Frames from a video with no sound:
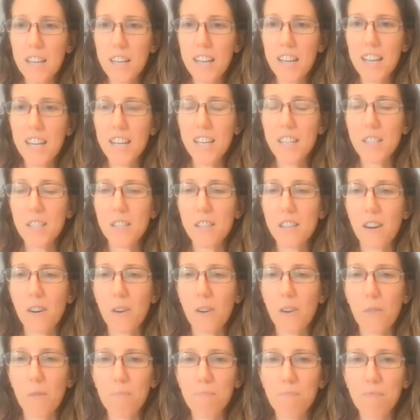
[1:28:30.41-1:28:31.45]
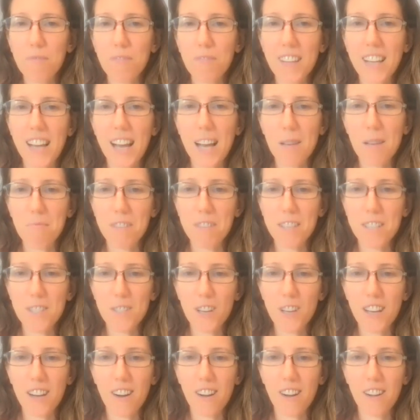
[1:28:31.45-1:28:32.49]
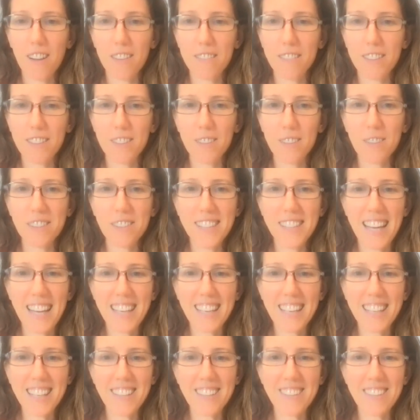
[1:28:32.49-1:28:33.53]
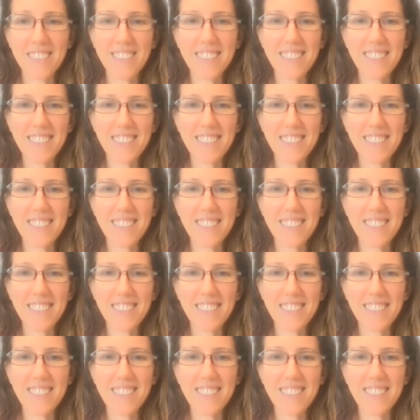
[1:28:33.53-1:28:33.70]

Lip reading: So I appreciate all of you. Thank you.